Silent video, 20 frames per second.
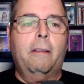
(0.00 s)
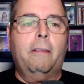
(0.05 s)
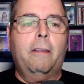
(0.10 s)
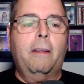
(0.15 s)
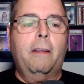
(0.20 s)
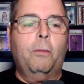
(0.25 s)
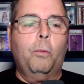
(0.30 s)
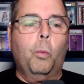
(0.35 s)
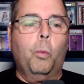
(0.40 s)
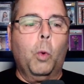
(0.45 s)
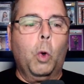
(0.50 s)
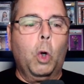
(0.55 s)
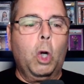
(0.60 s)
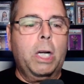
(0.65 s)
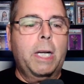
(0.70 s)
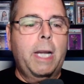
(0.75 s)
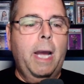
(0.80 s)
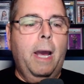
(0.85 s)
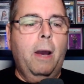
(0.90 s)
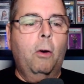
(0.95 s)
has
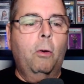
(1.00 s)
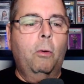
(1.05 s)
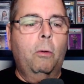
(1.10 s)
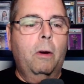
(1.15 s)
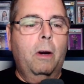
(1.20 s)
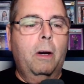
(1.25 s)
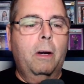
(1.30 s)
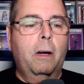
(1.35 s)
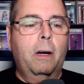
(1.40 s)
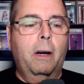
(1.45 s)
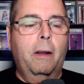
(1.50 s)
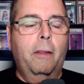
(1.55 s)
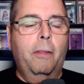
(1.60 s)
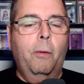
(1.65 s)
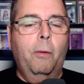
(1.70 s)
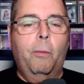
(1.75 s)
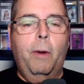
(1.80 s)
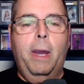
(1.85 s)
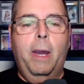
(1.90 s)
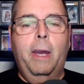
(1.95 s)
worked out
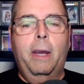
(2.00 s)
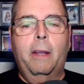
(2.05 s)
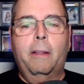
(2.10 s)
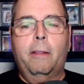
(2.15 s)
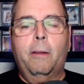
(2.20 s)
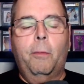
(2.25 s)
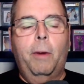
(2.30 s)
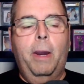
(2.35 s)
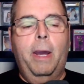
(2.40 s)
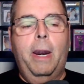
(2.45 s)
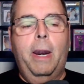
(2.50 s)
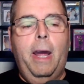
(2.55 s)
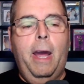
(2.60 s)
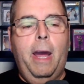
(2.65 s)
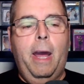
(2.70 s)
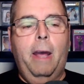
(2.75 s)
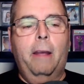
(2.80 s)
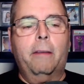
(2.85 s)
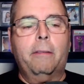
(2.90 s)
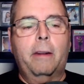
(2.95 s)
the way it
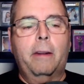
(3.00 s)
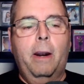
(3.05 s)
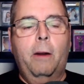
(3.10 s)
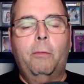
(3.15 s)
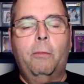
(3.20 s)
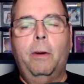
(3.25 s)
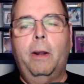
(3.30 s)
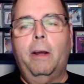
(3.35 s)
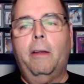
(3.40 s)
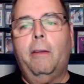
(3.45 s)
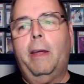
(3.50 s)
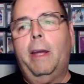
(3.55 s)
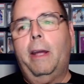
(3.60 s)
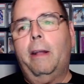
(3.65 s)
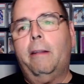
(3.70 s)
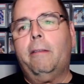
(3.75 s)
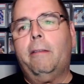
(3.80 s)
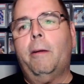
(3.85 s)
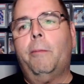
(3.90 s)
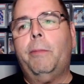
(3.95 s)
has. And
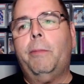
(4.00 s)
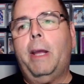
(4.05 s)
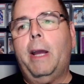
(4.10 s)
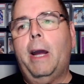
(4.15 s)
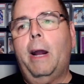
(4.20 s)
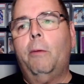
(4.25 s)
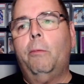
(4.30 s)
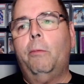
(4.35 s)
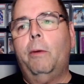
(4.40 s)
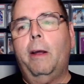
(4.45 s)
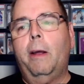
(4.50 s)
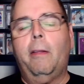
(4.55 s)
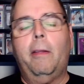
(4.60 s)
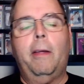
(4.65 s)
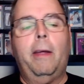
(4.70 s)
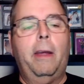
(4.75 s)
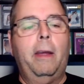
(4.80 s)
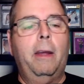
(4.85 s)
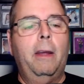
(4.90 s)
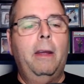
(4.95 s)
it's something I
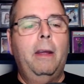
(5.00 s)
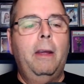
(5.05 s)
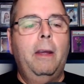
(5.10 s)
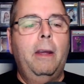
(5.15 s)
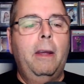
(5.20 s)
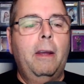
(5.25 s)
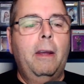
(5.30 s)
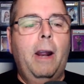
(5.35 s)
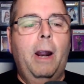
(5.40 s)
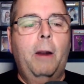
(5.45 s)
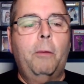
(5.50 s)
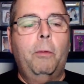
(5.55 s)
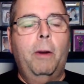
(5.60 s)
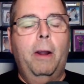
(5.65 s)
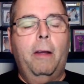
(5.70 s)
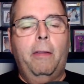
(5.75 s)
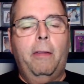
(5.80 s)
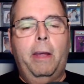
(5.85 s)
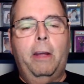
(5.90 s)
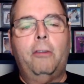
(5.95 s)
really
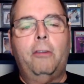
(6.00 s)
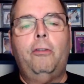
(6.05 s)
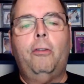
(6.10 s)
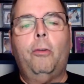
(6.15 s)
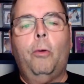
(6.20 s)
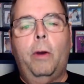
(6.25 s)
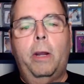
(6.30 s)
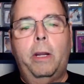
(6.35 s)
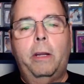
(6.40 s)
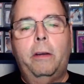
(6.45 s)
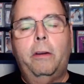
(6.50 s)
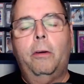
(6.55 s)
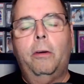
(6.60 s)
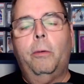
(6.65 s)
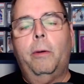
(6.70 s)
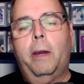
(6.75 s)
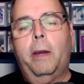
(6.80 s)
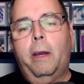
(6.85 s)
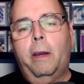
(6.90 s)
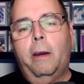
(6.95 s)
enjoy
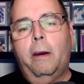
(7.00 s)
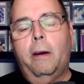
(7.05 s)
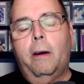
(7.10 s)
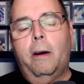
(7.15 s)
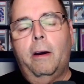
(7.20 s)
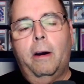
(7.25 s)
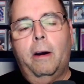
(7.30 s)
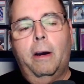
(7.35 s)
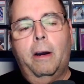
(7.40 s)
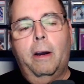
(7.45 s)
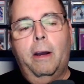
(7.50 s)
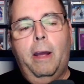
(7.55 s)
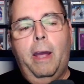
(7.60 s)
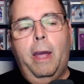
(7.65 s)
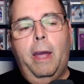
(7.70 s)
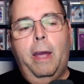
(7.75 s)
doing. I'm